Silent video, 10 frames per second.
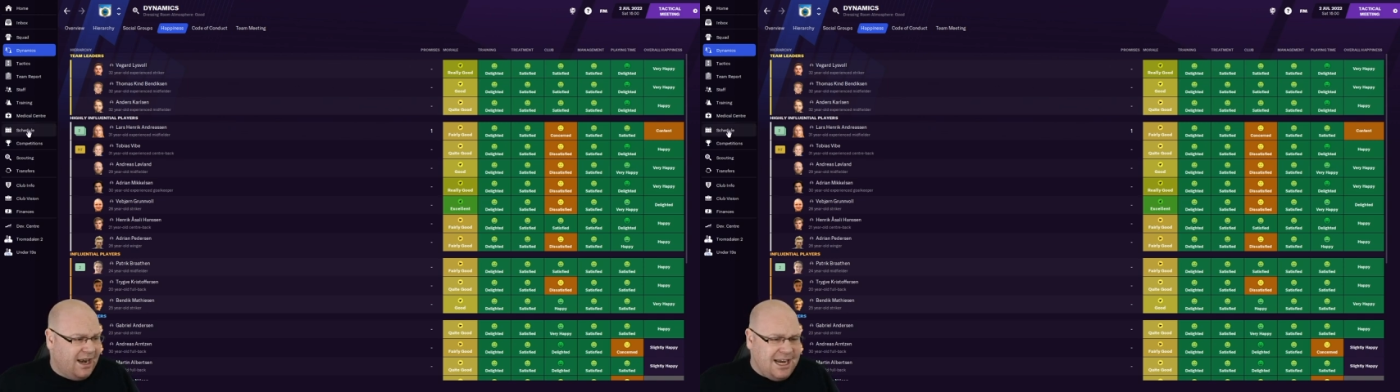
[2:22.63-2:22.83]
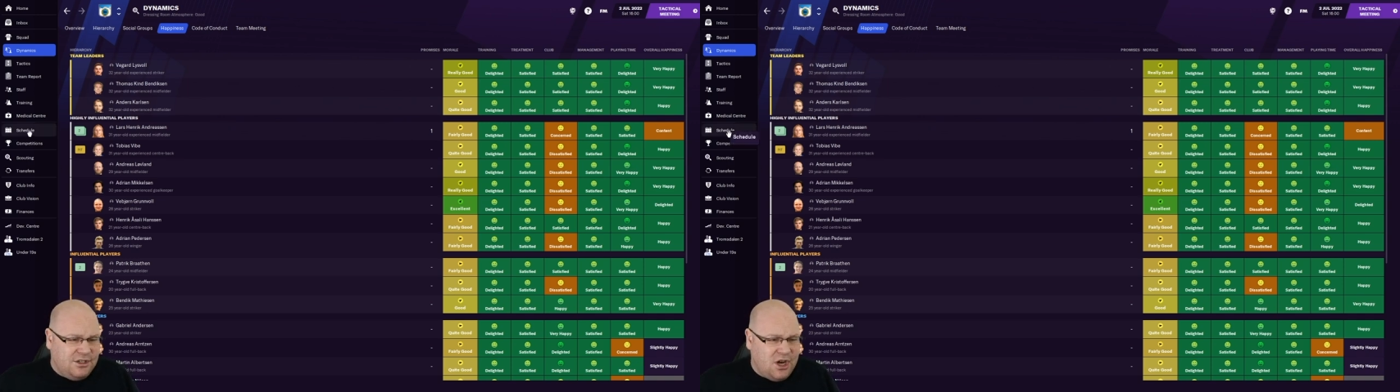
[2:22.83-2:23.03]

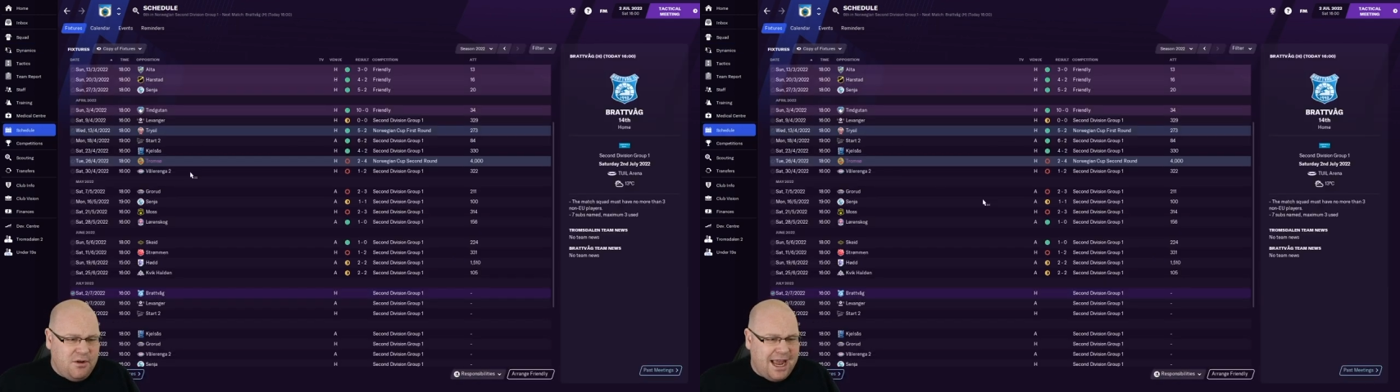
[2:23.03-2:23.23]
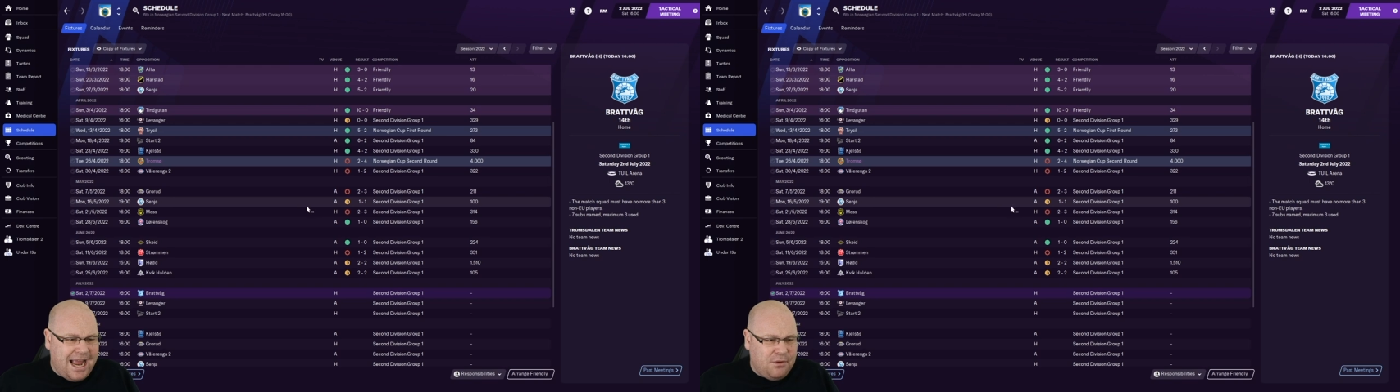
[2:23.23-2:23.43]
Let's show
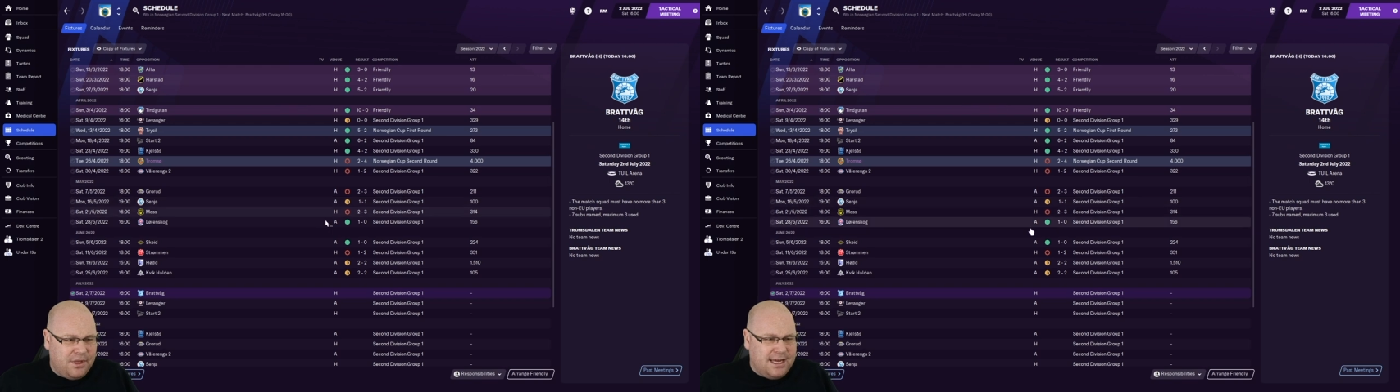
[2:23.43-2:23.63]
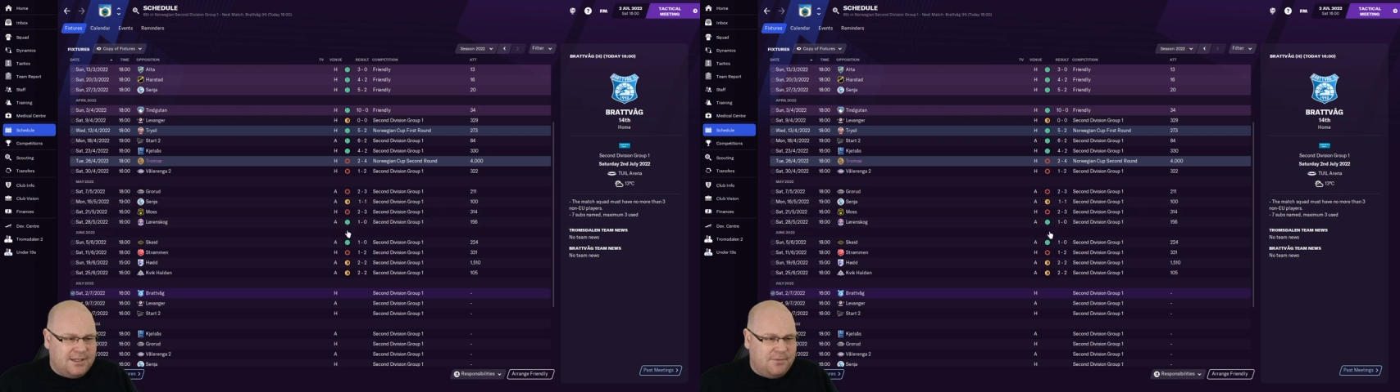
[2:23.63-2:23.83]
you how
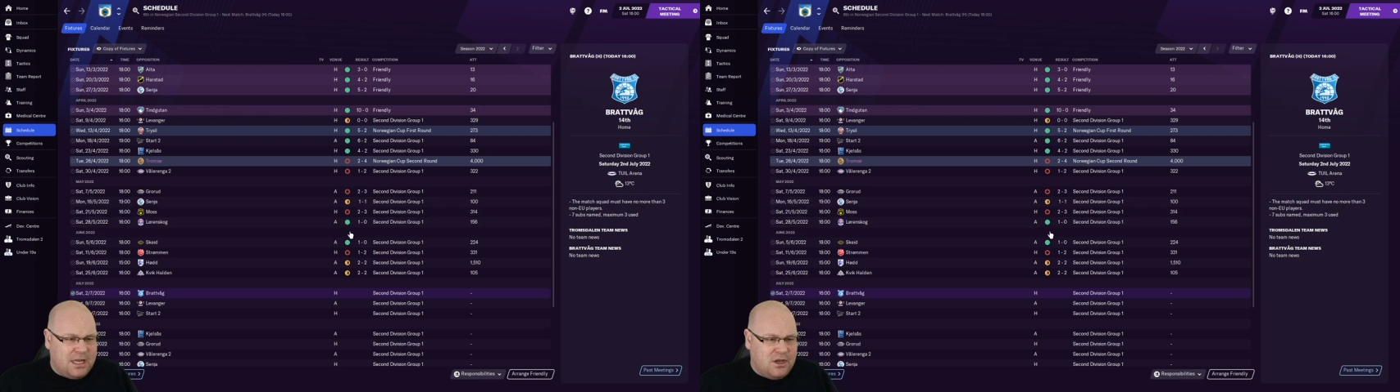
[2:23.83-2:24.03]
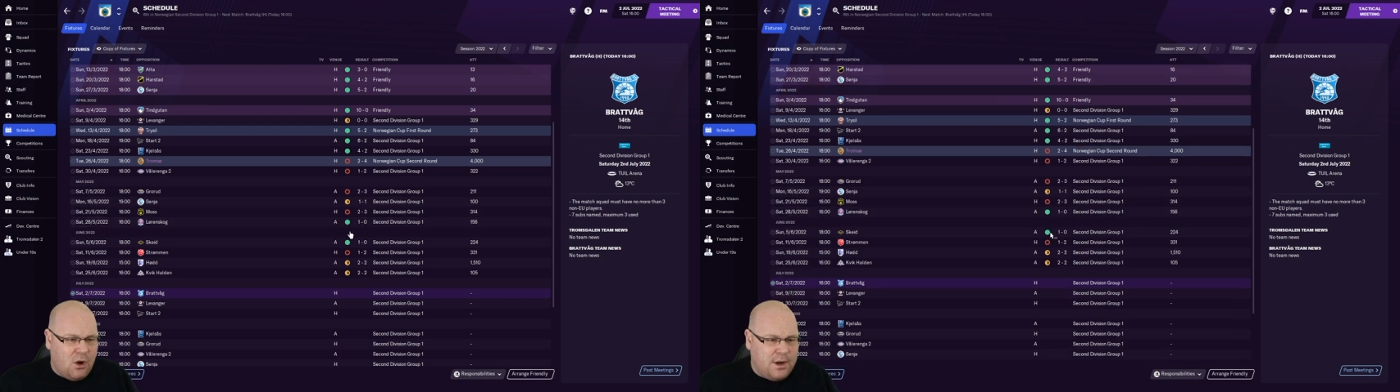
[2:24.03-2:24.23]
things have
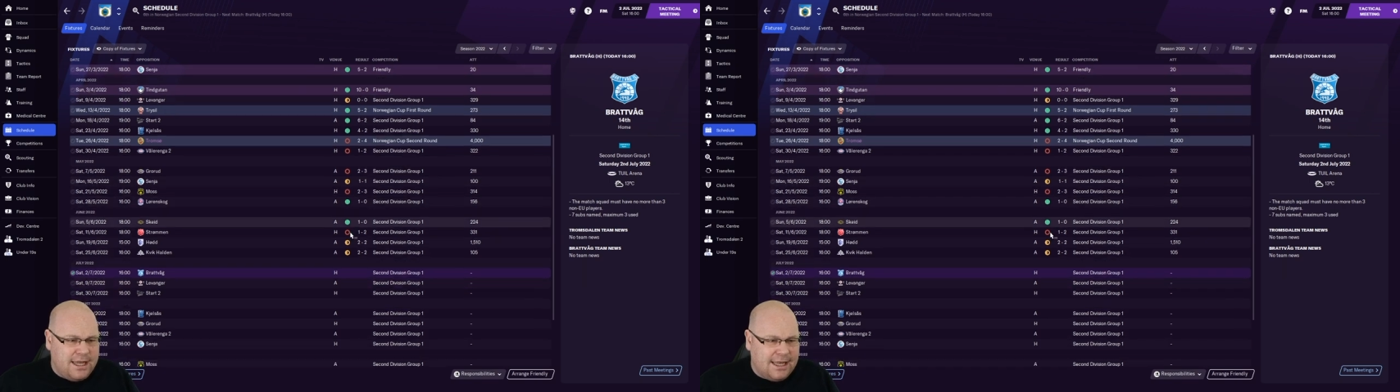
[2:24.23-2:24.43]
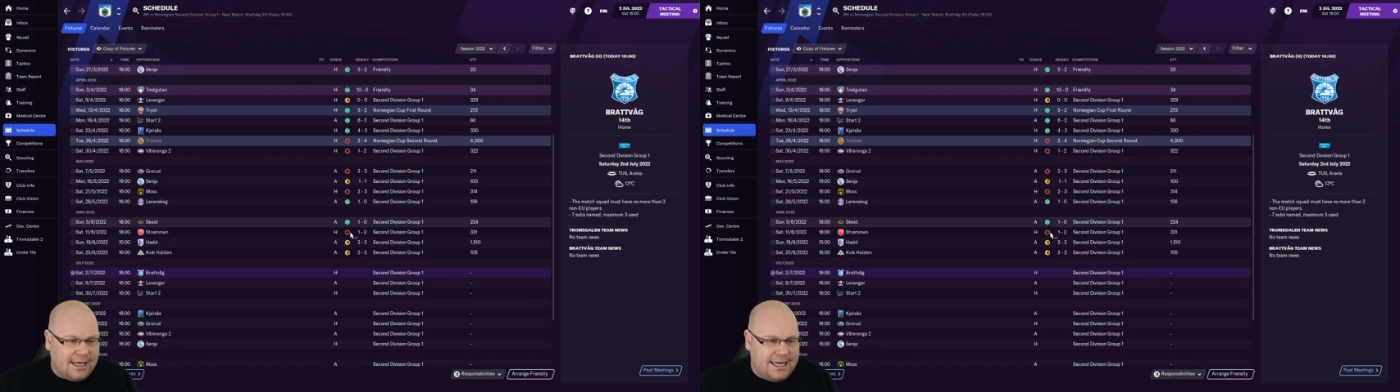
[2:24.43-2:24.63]
been going
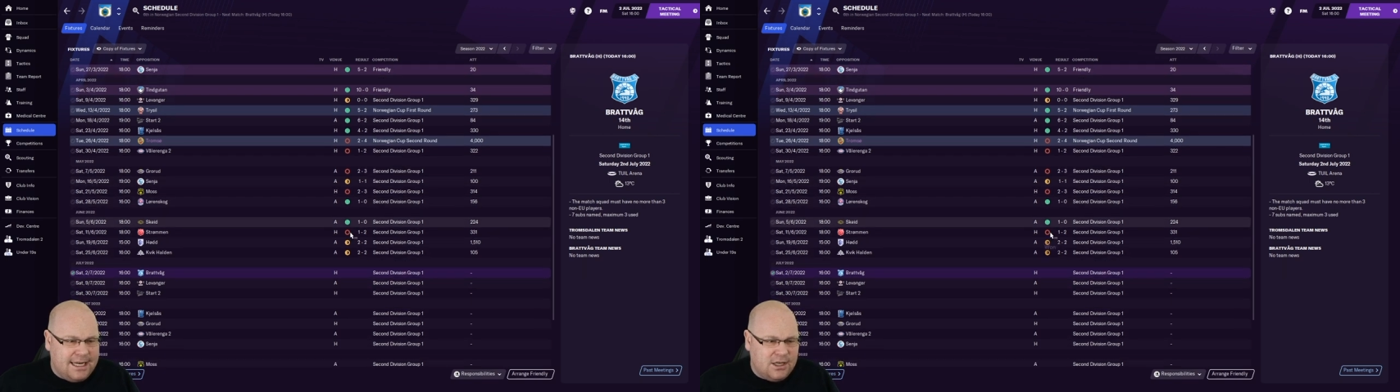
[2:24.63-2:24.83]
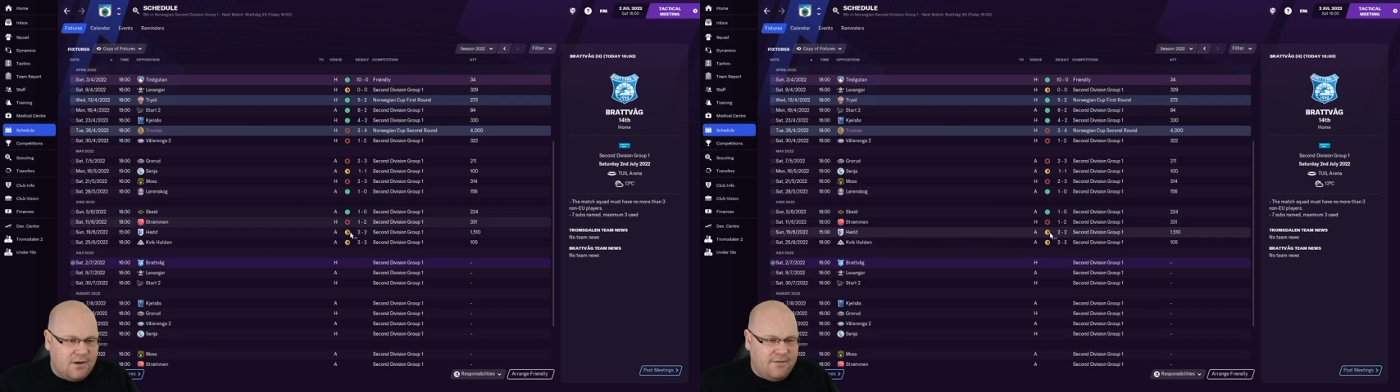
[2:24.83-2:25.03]
in the
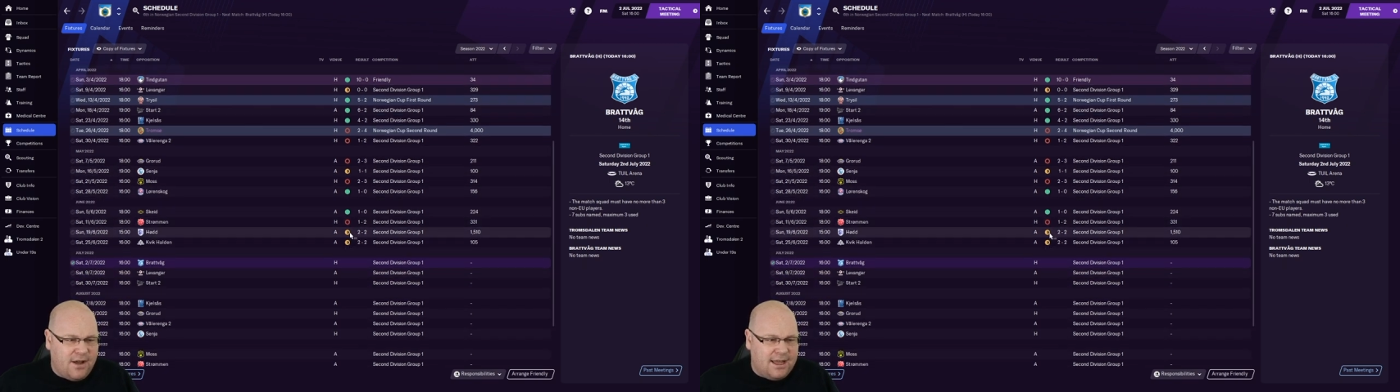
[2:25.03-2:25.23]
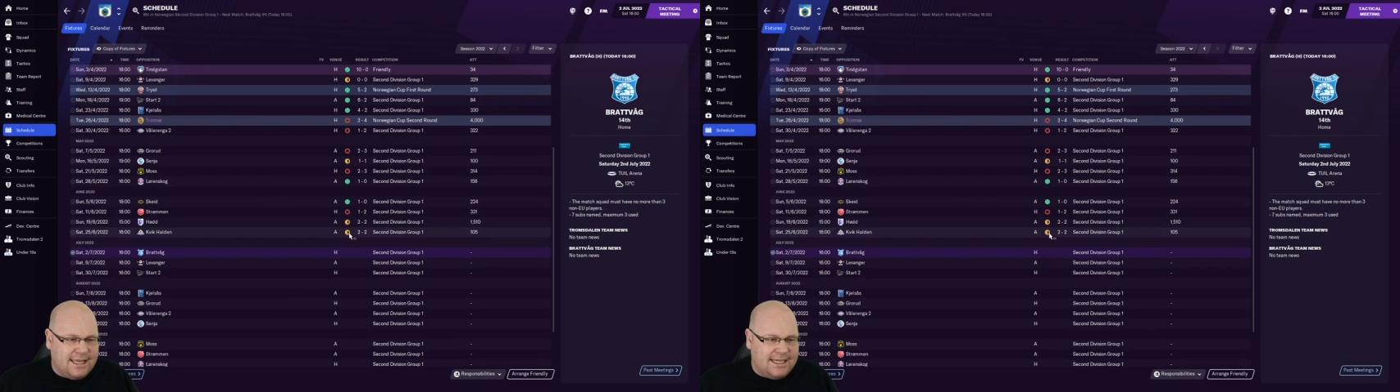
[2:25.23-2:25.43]
league so
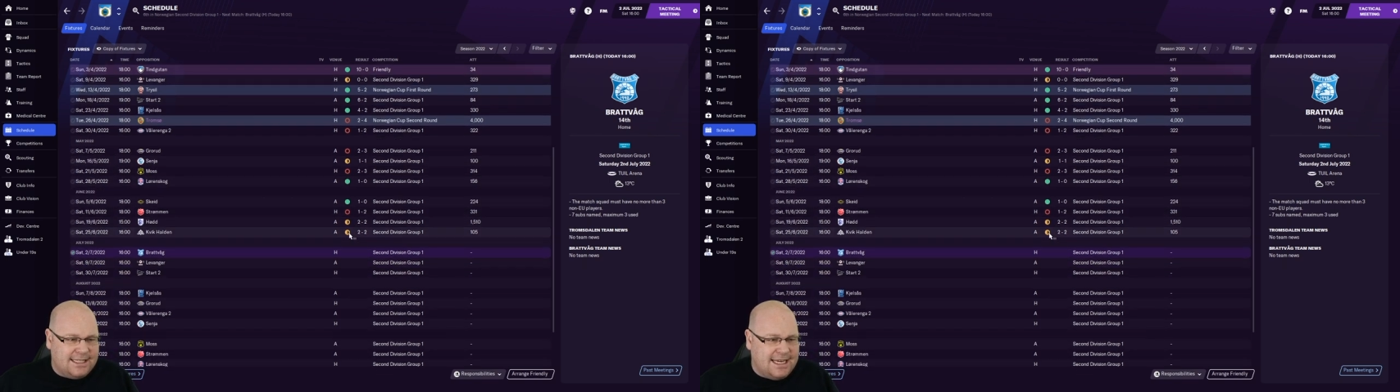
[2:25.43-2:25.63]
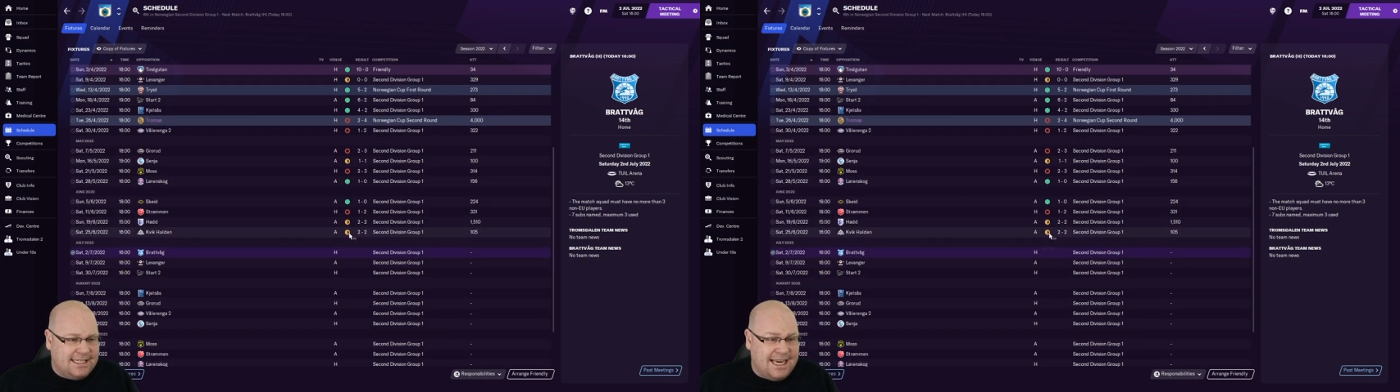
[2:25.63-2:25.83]
far this
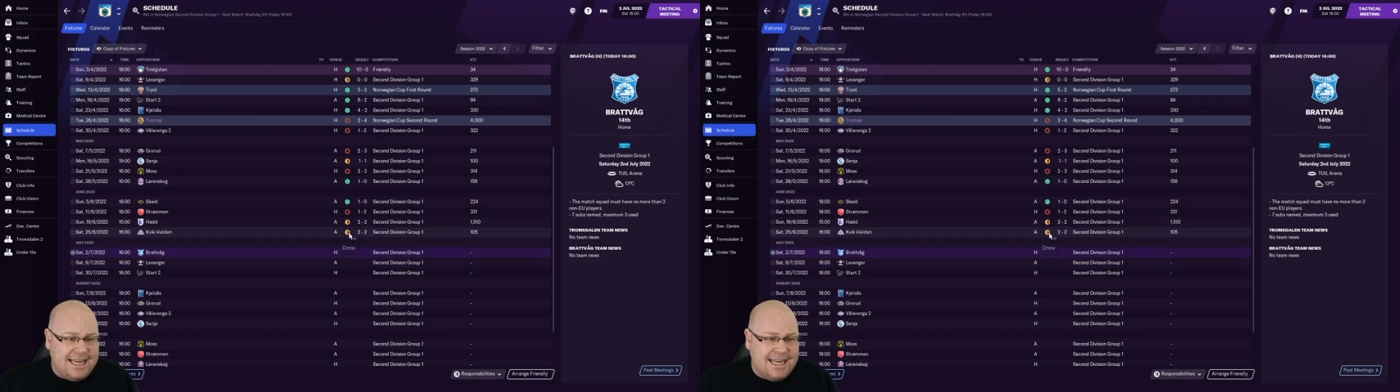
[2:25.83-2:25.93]
season.